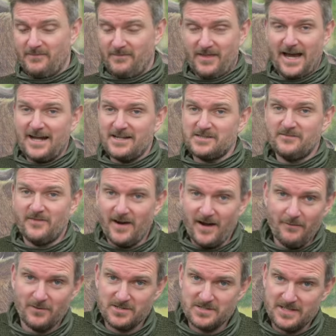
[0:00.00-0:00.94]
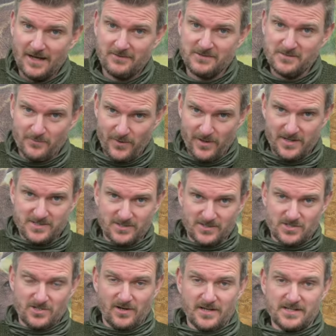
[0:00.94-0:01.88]
That's very much down to
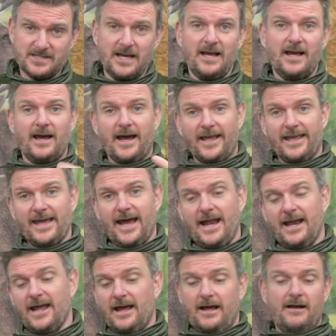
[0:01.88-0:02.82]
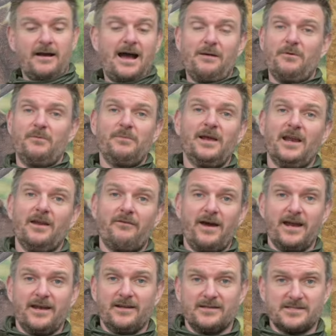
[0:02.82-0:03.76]
personal choice. Again, I'm a
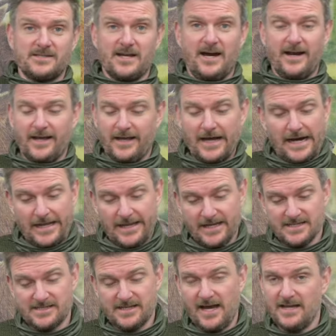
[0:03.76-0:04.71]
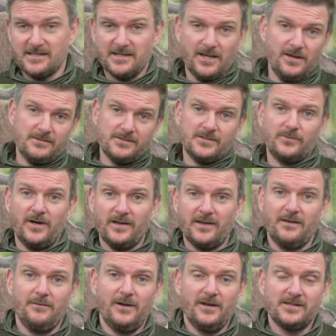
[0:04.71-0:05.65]
milliradians kind of guy these days. I used to
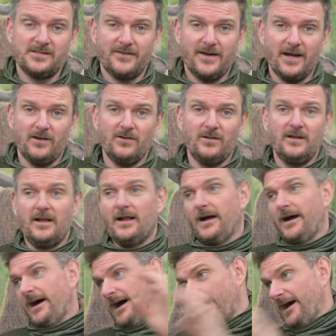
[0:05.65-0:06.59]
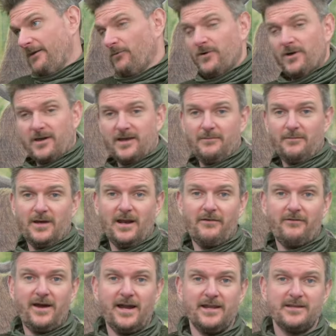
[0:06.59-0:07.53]
work in minutes of angle. I work in
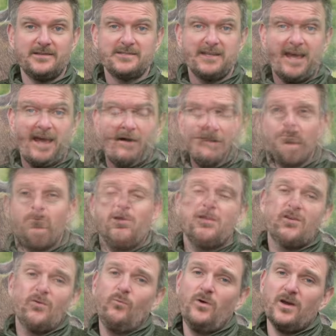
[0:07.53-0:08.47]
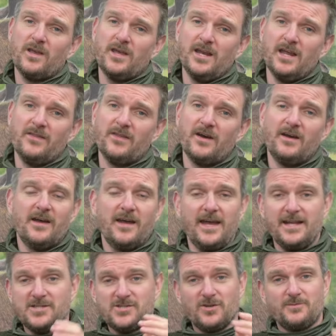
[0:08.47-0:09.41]
milliradians now, but you can work in either.
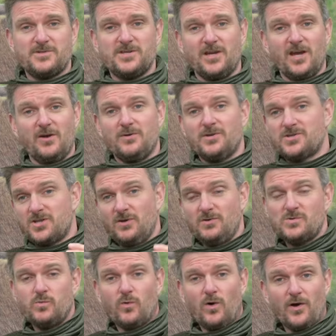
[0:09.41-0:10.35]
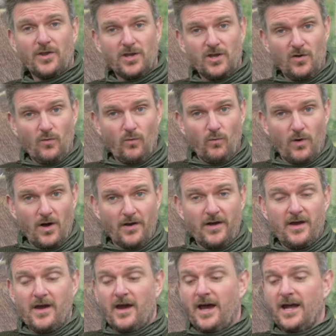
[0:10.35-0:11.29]
It's up to you, suits what you
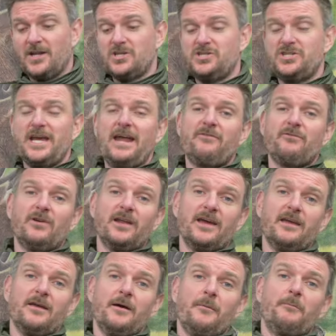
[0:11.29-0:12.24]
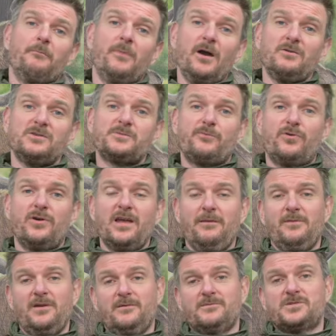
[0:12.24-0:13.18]
want, and generally most
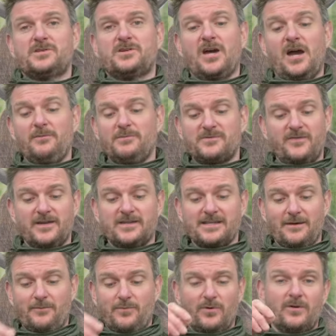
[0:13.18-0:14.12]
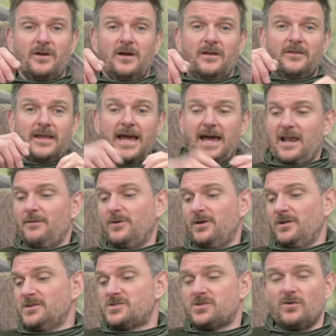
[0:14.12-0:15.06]
premium scopes, for example the
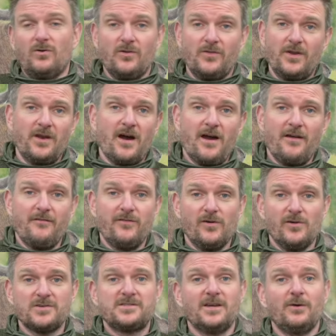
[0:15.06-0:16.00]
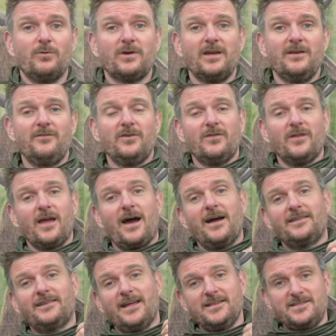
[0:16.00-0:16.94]
Elements or the Nightforce, they will give you the
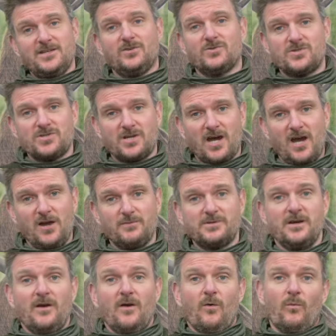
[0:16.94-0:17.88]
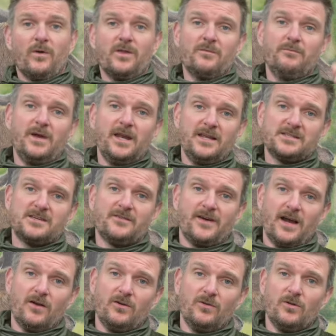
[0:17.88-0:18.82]
identical scopes with minutes of
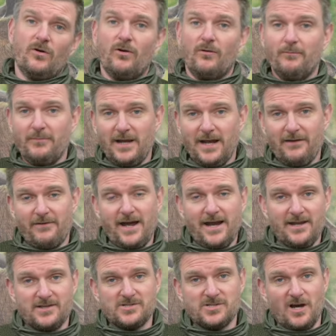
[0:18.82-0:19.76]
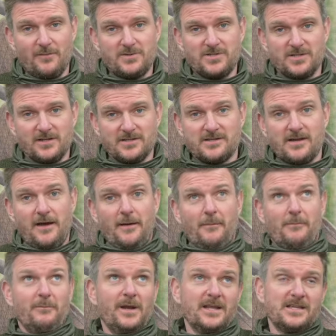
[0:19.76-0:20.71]
angle or milliradians options,
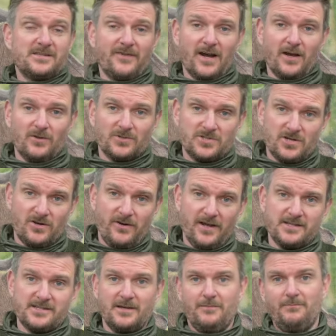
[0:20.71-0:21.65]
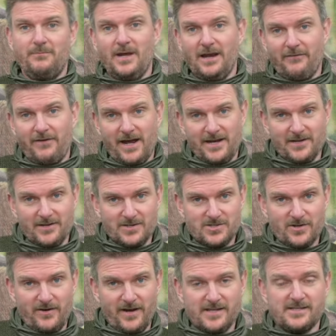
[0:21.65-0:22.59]
minutes of angle turrets, milliradian
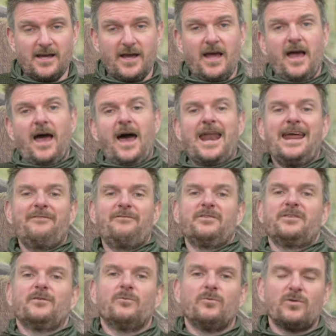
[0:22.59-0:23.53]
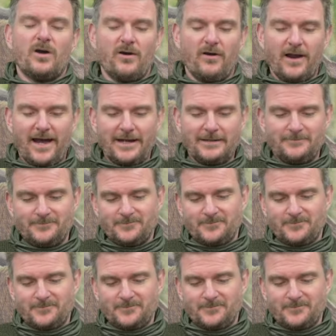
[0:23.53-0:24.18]
turrets, and everything will correlate.